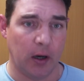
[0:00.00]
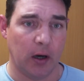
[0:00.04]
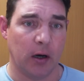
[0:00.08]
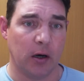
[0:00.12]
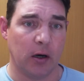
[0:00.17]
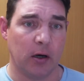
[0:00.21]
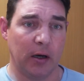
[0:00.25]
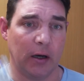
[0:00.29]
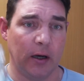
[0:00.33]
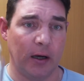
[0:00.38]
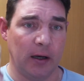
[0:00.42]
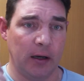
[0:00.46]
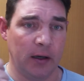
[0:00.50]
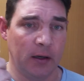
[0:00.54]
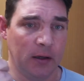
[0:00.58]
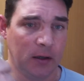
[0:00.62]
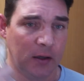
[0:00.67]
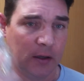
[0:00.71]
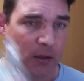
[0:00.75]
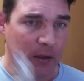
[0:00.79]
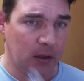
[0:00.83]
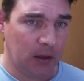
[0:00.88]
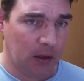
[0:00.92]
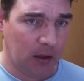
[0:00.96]
our
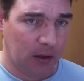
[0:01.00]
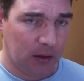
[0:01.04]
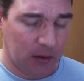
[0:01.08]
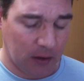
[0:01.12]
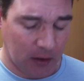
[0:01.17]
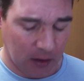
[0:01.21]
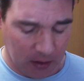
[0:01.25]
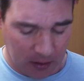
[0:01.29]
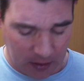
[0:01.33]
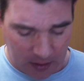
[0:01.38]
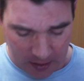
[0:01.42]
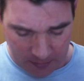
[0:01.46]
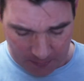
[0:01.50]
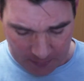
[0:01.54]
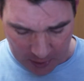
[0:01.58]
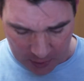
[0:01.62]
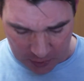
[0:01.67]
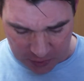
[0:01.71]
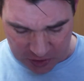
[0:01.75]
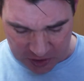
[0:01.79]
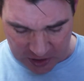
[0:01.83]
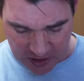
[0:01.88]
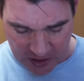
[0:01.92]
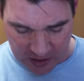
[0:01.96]
little
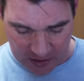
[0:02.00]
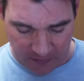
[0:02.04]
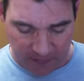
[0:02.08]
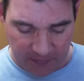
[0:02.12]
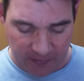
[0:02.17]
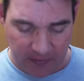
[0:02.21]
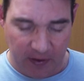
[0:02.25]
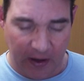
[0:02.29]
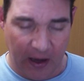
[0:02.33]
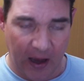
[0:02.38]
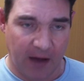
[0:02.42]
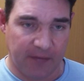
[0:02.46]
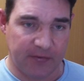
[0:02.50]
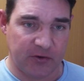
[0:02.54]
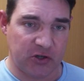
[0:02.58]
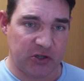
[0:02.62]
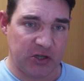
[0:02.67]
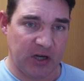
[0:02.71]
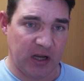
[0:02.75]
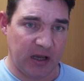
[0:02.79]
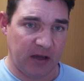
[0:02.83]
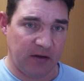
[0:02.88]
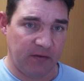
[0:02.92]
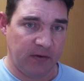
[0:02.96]
post-shave,
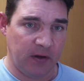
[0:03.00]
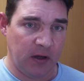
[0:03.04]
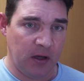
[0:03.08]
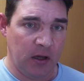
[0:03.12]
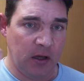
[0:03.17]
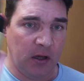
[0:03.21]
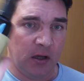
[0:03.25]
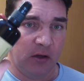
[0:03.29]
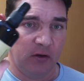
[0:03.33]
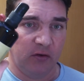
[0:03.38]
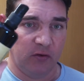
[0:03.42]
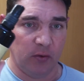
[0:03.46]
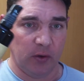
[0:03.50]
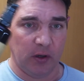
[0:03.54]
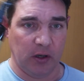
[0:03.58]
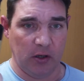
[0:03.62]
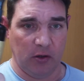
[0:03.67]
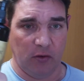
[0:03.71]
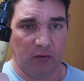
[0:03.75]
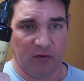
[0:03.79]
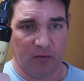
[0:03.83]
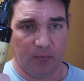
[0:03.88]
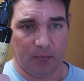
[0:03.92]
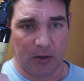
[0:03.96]
aftershave. So we're going
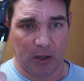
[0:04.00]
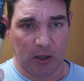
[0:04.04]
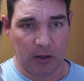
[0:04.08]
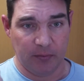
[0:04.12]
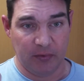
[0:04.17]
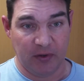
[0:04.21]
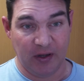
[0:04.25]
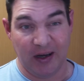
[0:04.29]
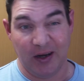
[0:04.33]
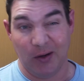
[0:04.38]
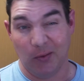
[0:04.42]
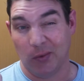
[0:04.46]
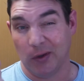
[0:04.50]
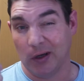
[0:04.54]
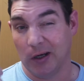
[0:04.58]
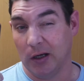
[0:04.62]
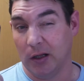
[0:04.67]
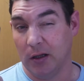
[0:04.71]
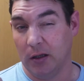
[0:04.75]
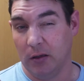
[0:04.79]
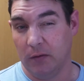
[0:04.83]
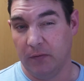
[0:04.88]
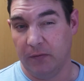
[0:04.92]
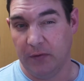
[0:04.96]
to use a balm today and we're
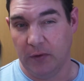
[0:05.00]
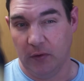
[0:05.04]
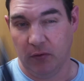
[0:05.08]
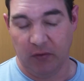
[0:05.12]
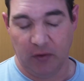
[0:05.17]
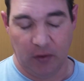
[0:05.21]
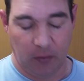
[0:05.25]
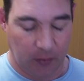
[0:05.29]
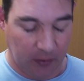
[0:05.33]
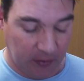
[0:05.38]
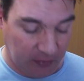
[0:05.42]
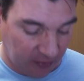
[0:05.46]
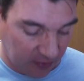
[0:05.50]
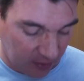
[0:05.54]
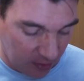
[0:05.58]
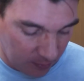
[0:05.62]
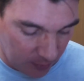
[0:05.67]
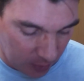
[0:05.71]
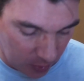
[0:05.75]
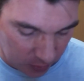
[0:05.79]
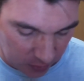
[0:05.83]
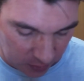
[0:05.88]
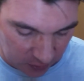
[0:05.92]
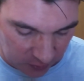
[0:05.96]
going to infuse it with
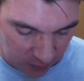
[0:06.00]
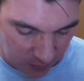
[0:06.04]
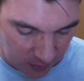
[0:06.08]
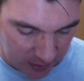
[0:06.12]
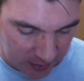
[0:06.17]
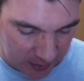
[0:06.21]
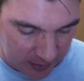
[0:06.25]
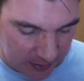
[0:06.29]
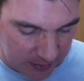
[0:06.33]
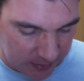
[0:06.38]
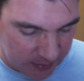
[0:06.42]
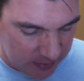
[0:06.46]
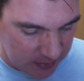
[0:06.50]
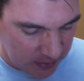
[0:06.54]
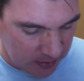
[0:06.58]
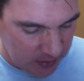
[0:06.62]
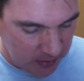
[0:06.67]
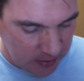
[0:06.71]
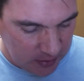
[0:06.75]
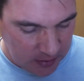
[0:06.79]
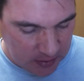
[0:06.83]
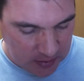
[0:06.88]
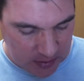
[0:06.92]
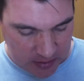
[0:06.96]
some eau de toilette.
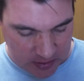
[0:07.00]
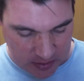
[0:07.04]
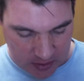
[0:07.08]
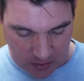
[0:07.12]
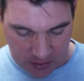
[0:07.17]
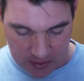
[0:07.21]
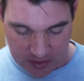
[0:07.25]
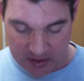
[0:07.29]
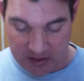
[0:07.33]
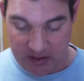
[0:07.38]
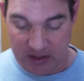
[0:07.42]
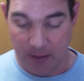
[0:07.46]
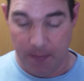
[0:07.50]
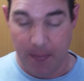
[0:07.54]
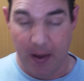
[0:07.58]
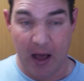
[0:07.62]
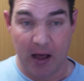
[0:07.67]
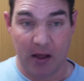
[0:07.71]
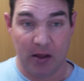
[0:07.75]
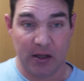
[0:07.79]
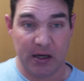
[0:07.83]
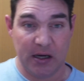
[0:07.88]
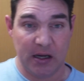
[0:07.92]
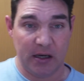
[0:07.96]
So this is the
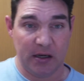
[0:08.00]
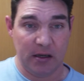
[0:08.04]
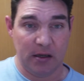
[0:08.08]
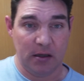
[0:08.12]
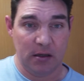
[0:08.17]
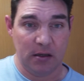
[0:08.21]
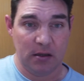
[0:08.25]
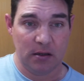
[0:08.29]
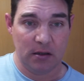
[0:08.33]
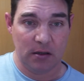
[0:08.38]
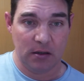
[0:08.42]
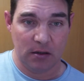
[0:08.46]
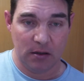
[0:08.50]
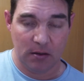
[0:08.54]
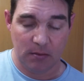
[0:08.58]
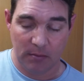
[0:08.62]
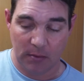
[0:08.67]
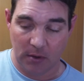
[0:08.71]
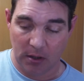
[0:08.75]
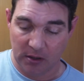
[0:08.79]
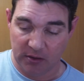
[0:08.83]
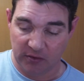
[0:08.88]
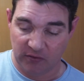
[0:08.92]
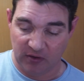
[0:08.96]
Paladin
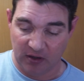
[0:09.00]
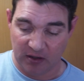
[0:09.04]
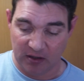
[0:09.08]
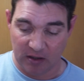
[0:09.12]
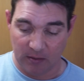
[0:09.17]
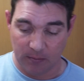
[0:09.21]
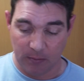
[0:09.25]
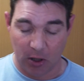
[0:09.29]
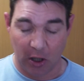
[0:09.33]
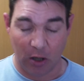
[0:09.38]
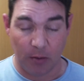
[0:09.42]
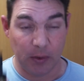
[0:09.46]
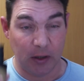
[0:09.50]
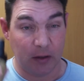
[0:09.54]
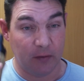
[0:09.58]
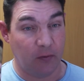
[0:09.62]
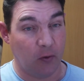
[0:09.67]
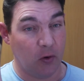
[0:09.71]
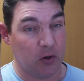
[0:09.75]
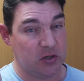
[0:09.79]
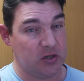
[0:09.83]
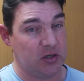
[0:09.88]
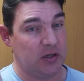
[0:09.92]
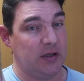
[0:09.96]
unscented balm.
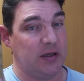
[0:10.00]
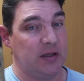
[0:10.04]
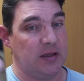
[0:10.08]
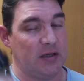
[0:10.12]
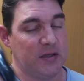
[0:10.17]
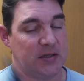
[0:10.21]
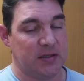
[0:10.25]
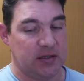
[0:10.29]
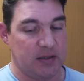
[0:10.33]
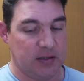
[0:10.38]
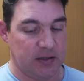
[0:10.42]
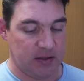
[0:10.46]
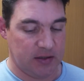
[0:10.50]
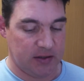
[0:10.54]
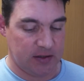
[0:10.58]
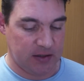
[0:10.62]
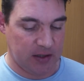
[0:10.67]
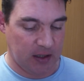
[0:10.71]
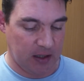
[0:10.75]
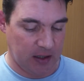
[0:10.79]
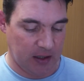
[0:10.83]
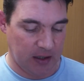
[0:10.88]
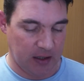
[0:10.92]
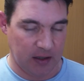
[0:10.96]
Unfortunately, this is
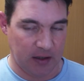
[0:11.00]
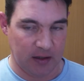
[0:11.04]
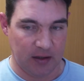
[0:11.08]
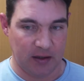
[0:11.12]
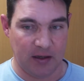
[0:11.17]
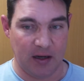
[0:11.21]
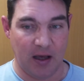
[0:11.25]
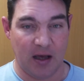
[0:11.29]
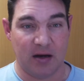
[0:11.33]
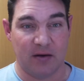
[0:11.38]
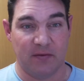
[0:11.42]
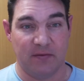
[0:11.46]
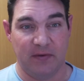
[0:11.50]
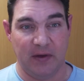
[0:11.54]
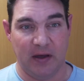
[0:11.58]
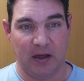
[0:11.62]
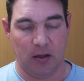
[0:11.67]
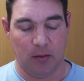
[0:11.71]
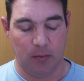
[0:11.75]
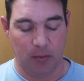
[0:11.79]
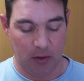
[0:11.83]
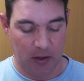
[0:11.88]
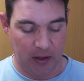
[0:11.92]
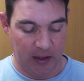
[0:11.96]
not
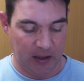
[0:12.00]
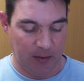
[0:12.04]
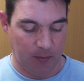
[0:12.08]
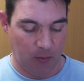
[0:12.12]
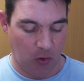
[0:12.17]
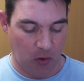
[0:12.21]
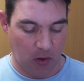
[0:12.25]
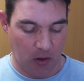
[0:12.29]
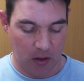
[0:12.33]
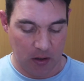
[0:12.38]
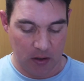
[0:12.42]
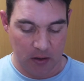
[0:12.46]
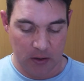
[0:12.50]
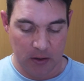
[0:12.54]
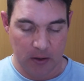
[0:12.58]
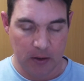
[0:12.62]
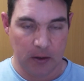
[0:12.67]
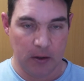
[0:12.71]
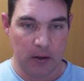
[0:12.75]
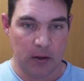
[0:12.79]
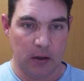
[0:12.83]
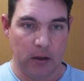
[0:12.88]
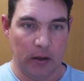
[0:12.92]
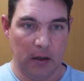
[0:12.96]
available anymore.
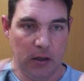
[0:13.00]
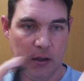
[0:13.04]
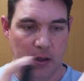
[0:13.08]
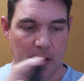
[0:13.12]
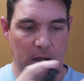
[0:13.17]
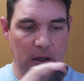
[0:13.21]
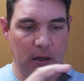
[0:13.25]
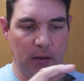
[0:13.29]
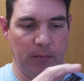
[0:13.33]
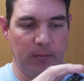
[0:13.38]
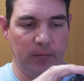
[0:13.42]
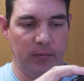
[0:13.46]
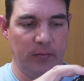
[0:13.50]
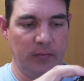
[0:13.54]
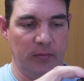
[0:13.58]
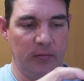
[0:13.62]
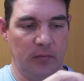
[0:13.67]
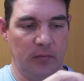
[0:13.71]
I